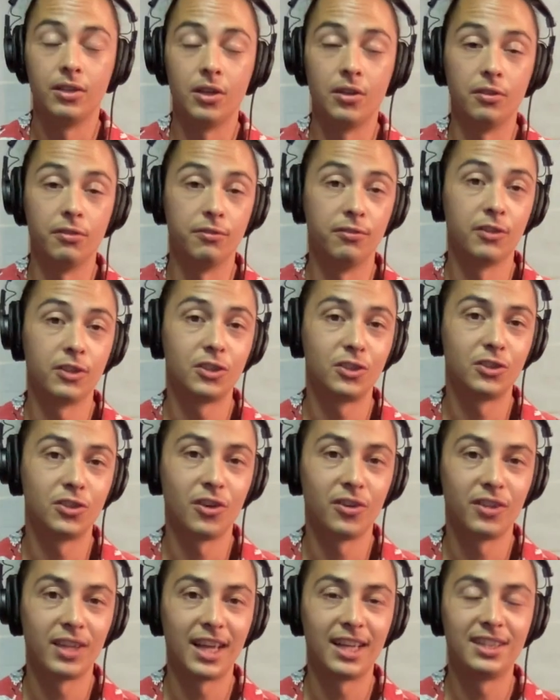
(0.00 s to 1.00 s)
Now the first
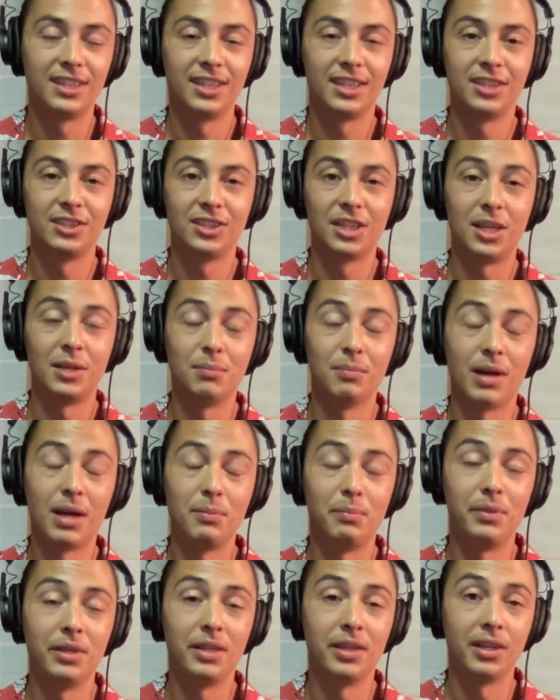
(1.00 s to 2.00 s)
song that I teach in
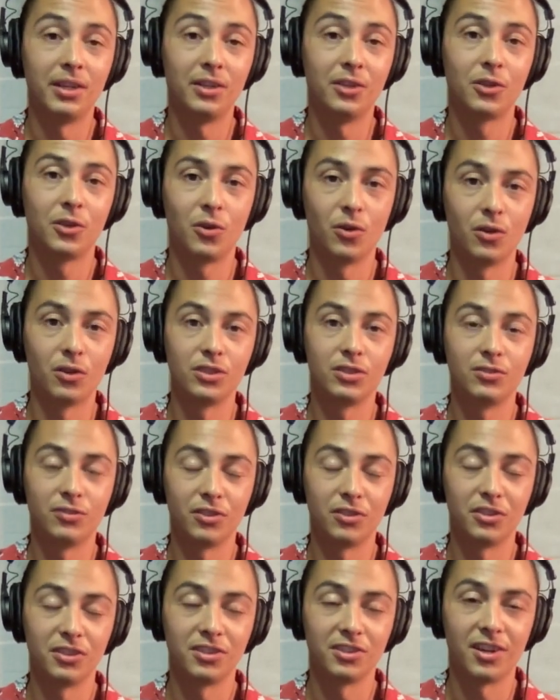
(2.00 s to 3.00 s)
my beginner course
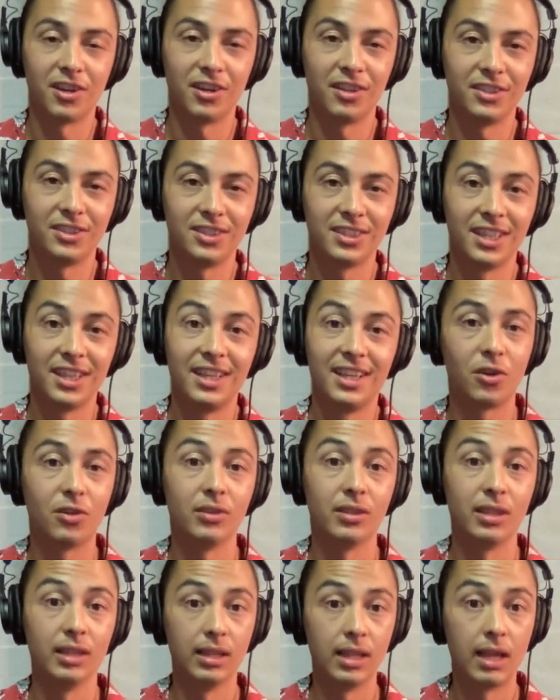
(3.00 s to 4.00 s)
for guitarists,
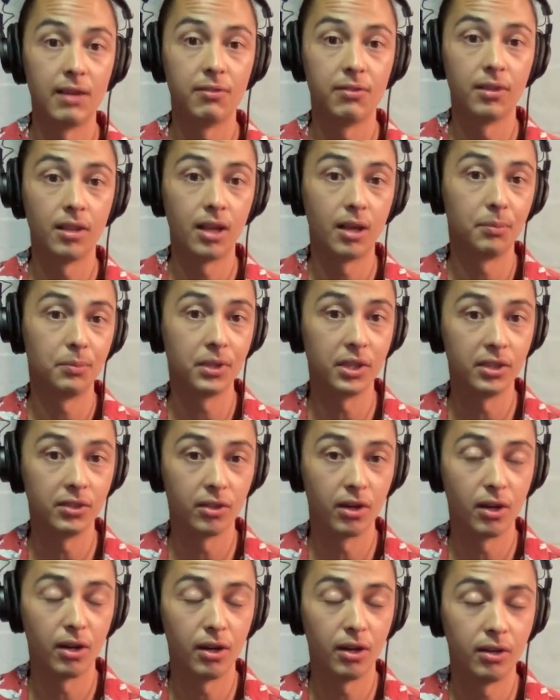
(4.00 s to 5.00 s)
called Level Up
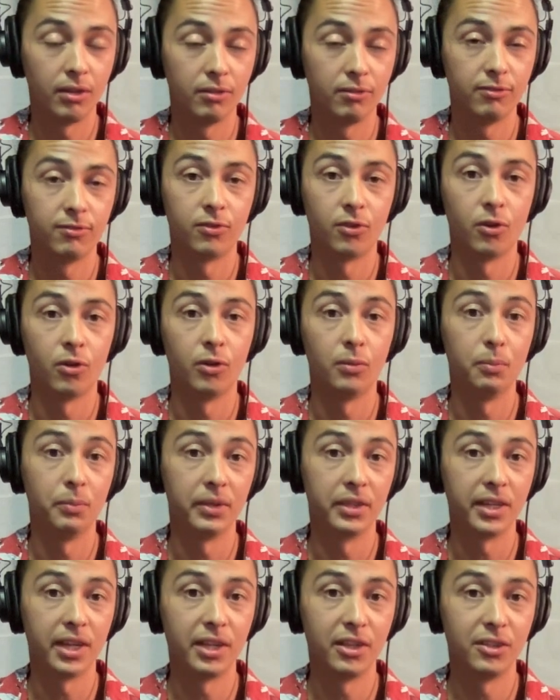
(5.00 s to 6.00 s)
Guitar for
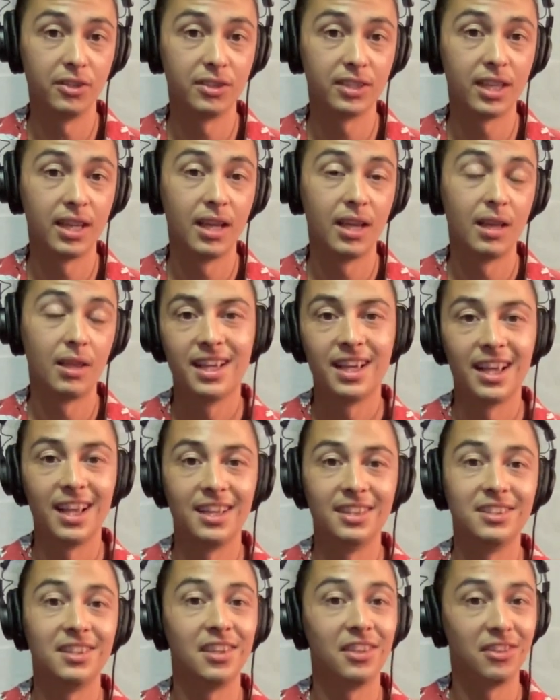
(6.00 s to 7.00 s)
Beginners,
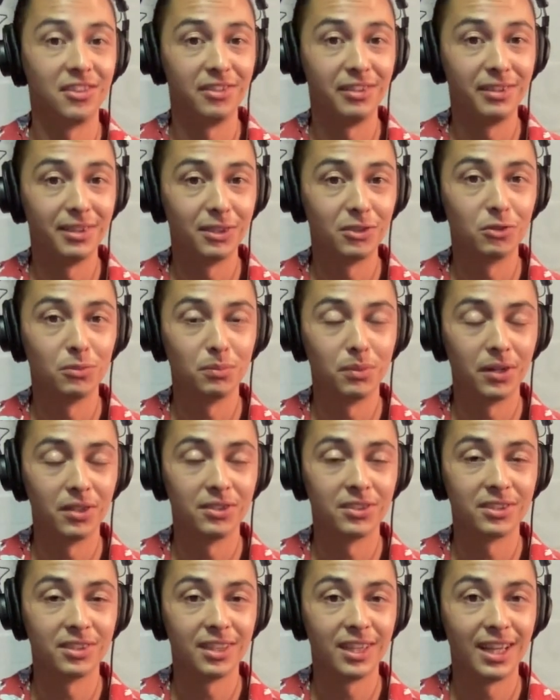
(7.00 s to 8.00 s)
is 3 Little
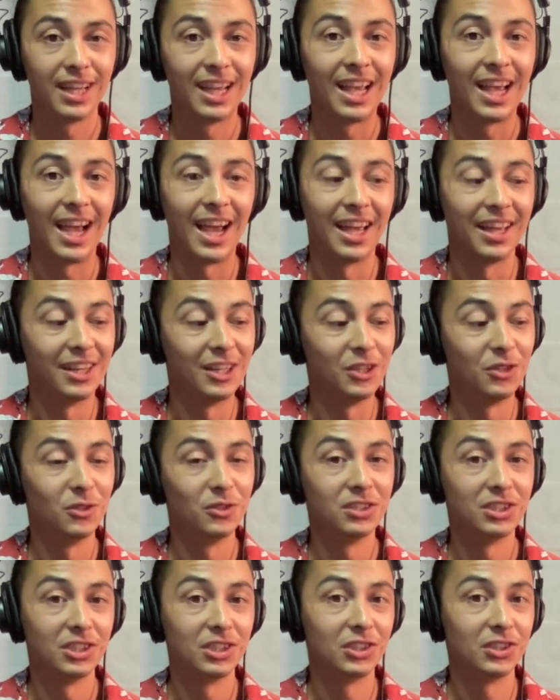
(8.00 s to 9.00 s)
Birds, and it
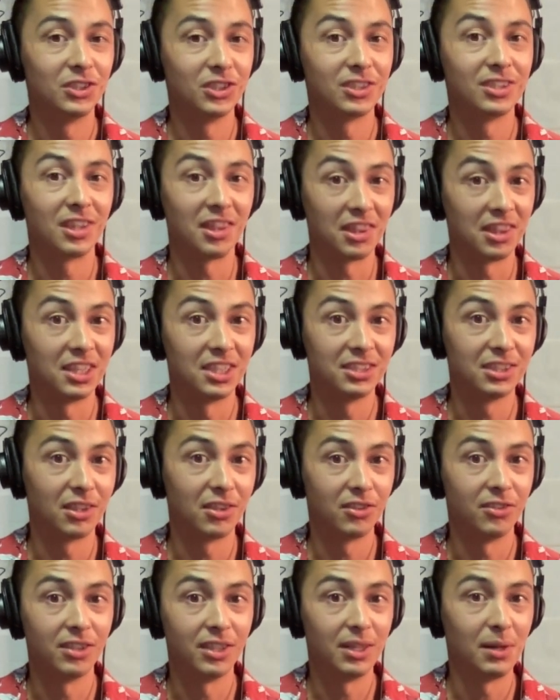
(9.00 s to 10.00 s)
uses just these
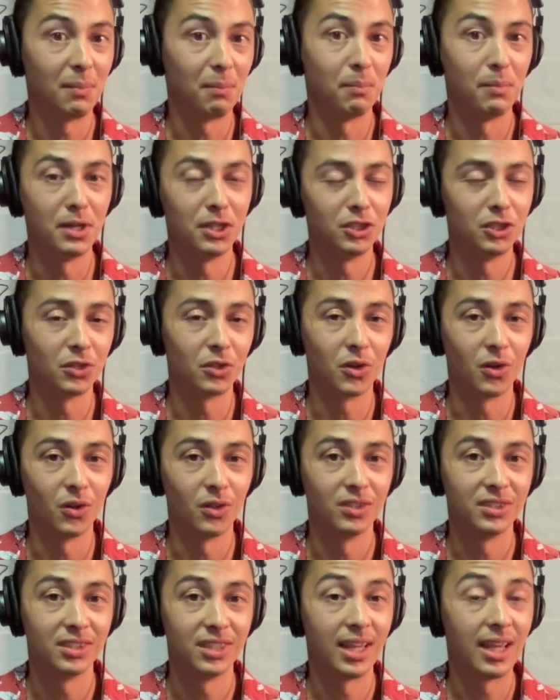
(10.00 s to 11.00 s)
3 major
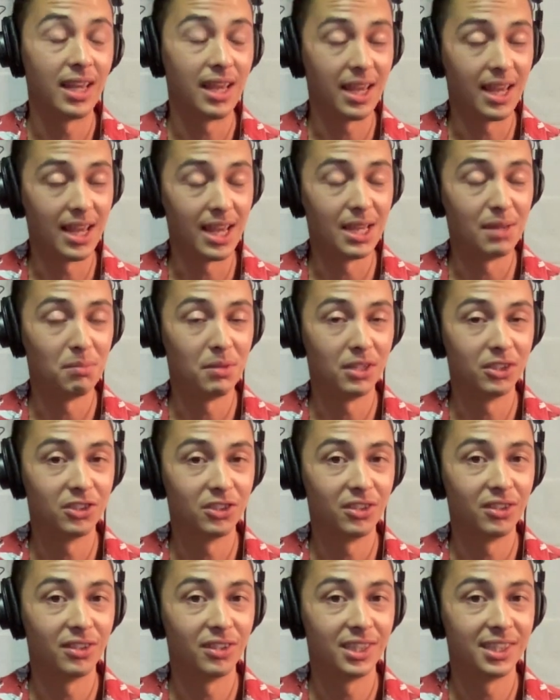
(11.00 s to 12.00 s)
chords: A
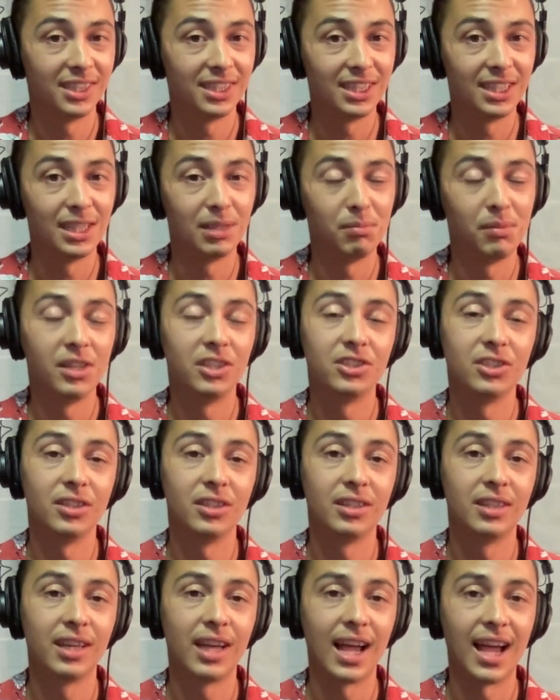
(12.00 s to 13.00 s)
major, D
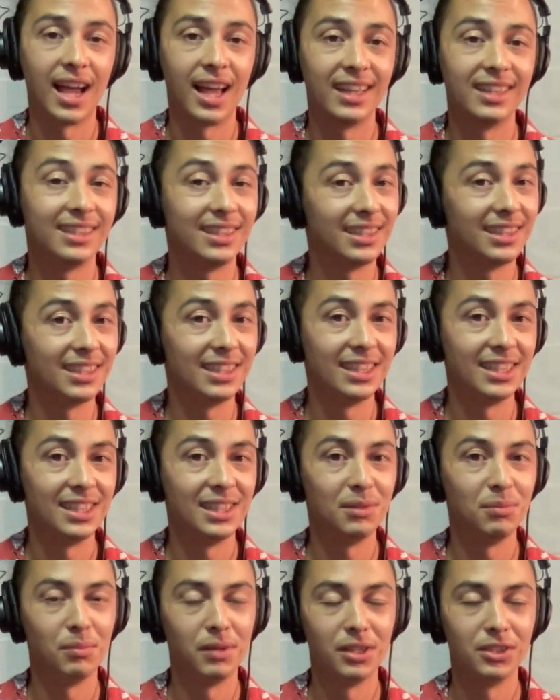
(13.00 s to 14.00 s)
major and
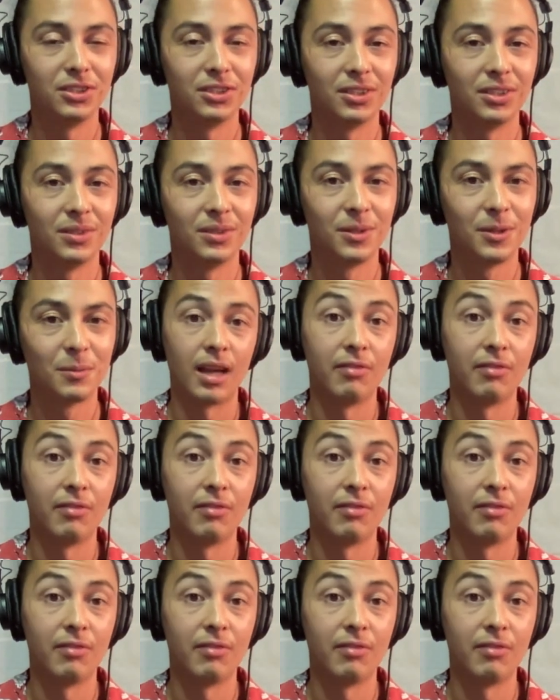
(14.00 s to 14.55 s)
E major.